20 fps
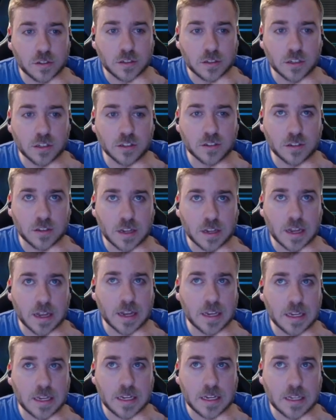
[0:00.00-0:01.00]
Just
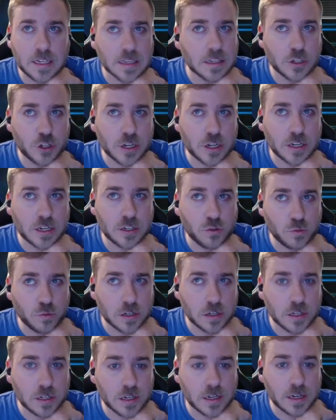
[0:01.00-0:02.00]
any change would
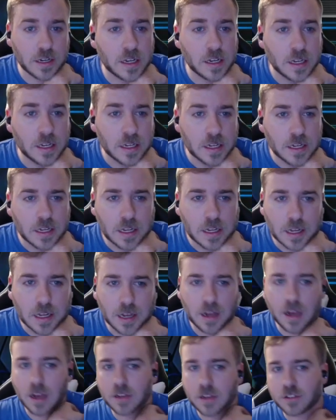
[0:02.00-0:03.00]
have done it.
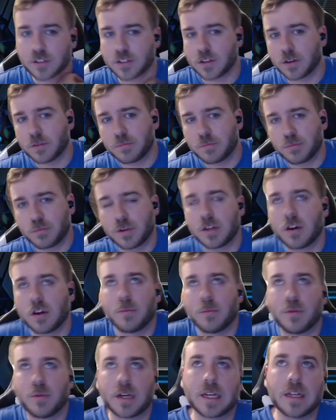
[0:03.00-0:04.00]
So, pretty
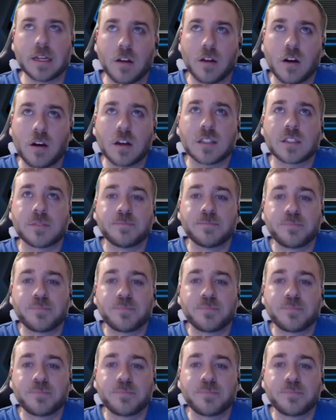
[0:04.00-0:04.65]
heartbreaking loss.